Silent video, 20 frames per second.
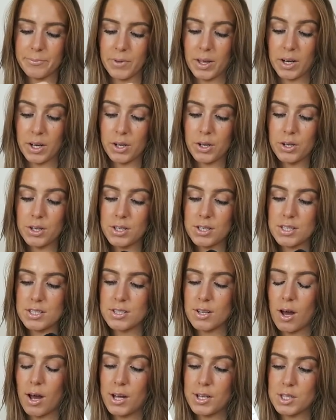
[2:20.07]
And I couldn't
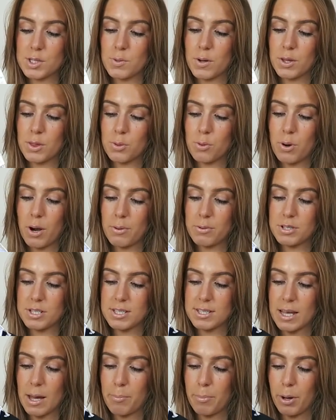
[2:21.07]
decide, so I thought I would
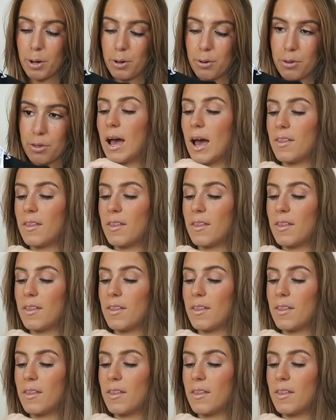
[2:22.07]
just get both.